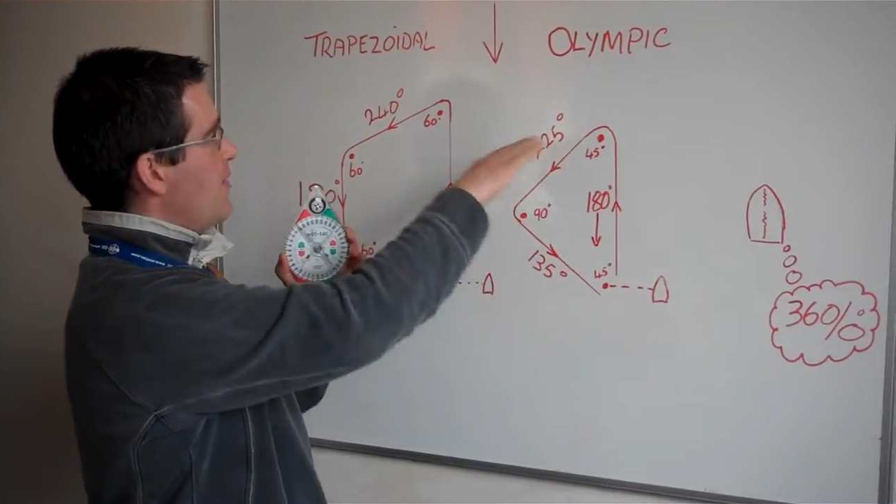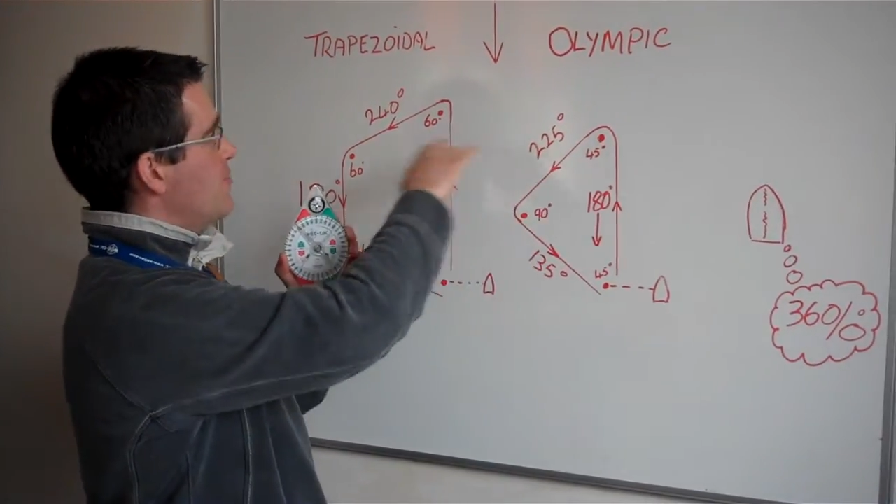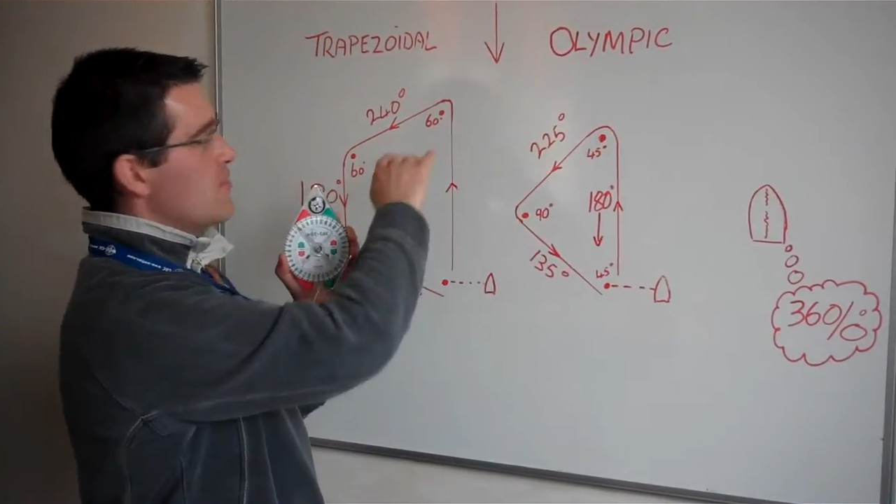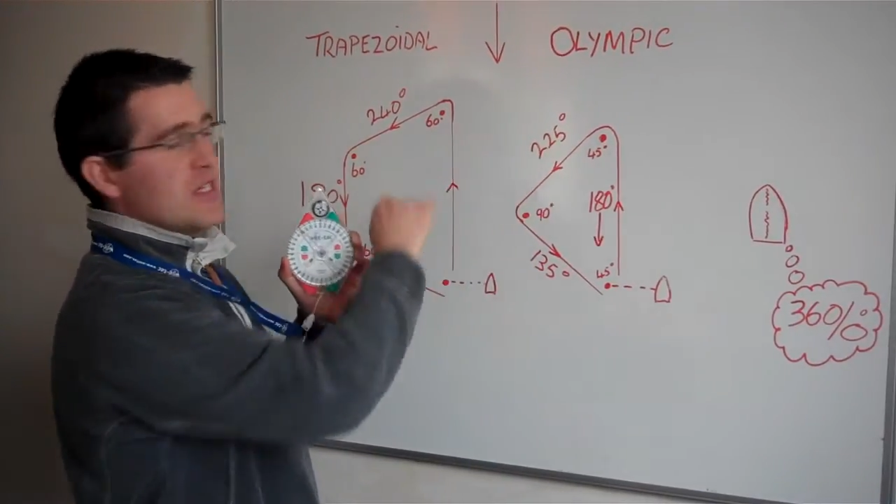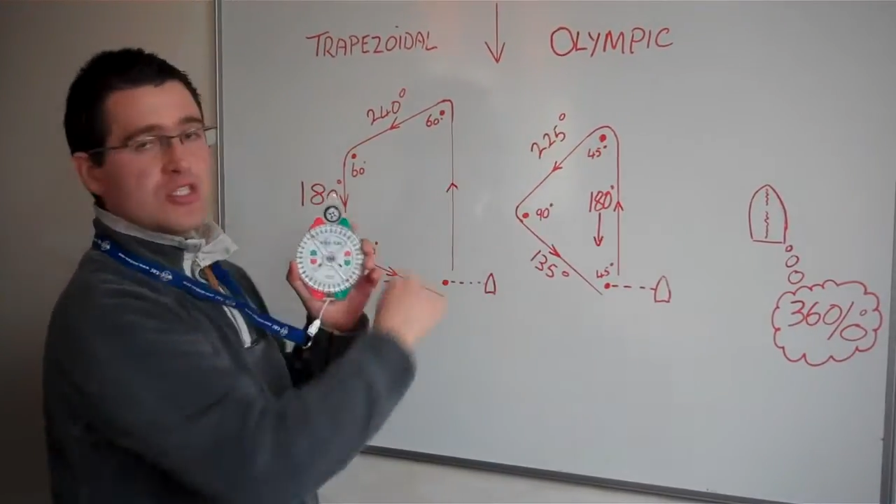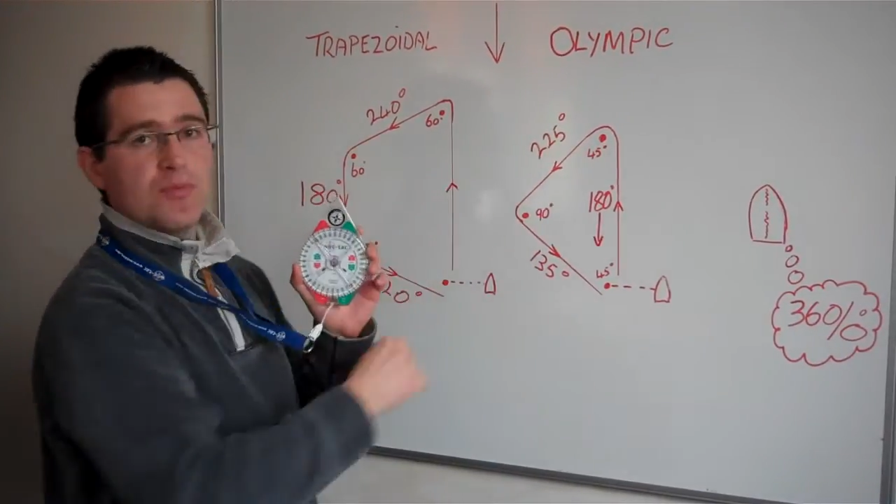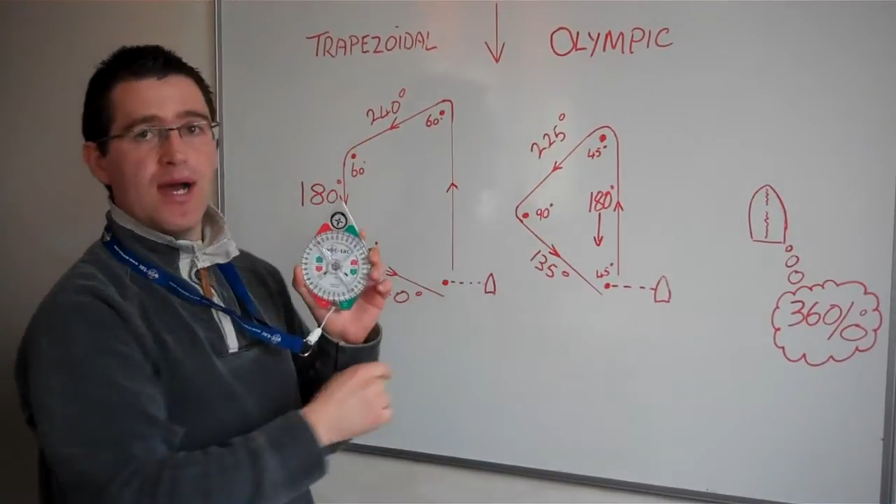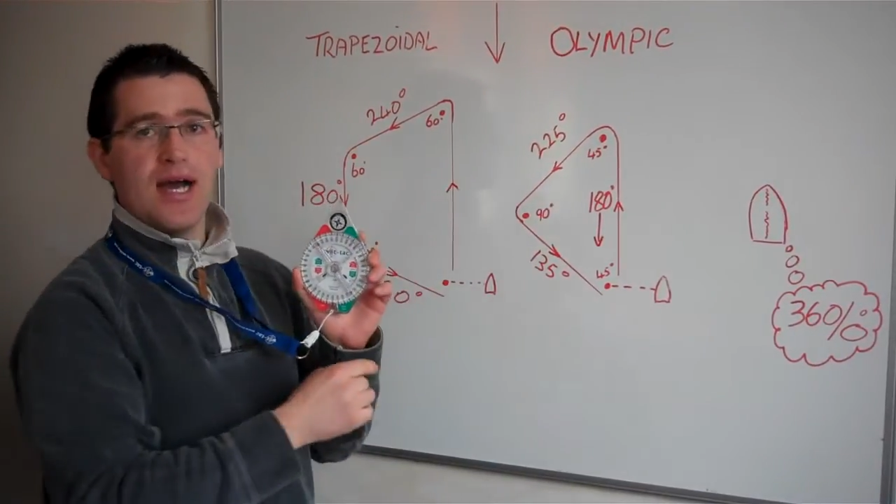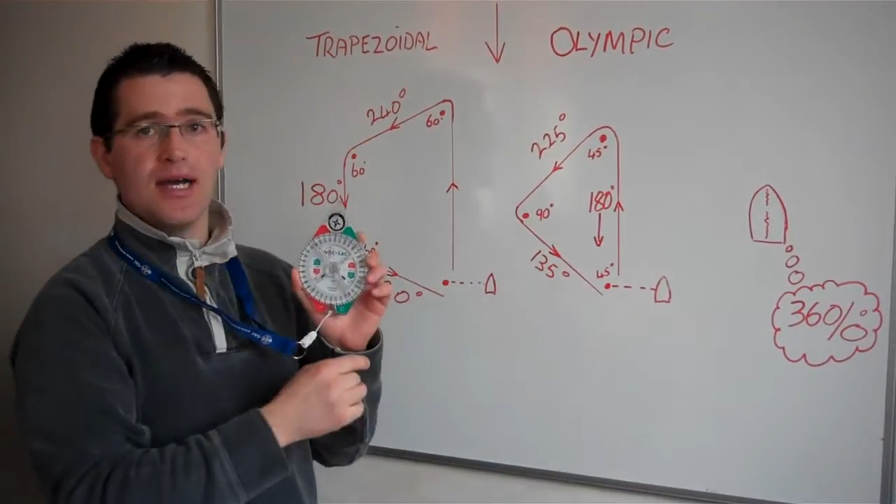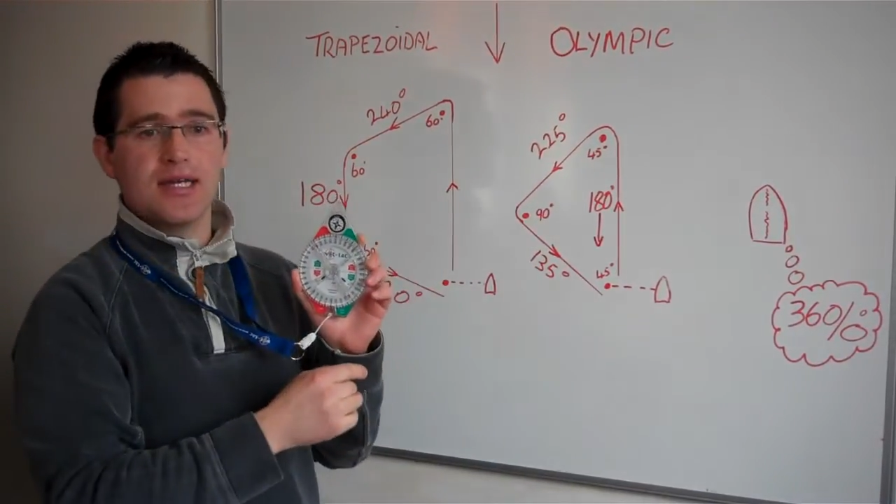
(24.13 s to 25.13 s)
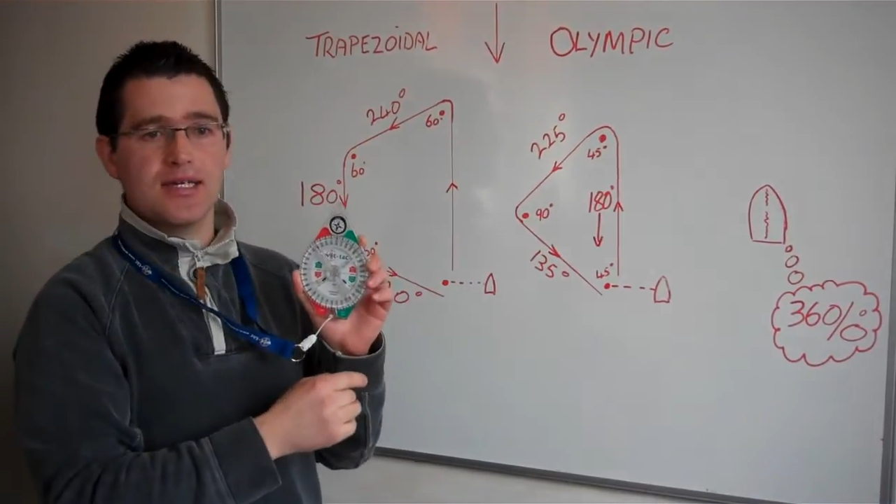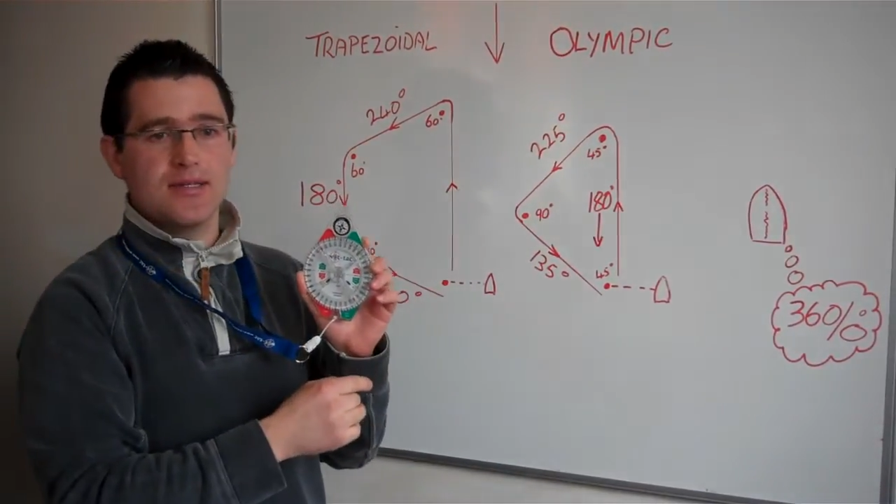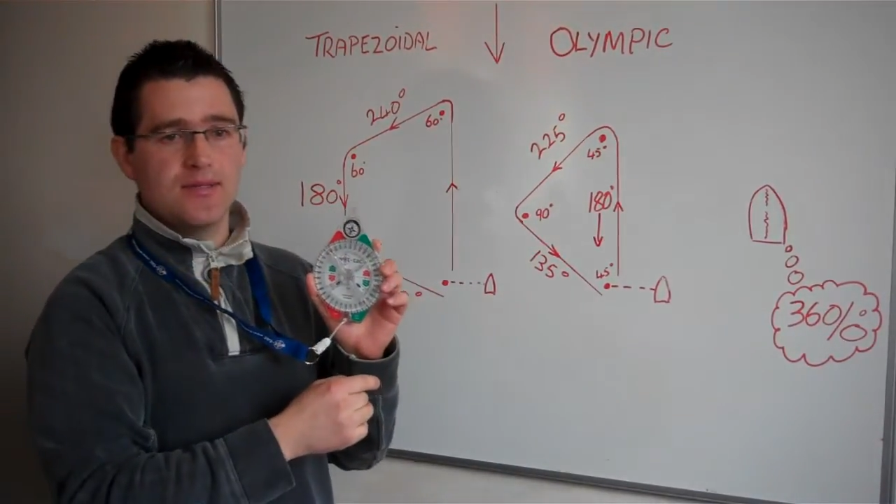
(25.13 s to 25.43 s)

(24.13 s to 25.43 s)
after each mark.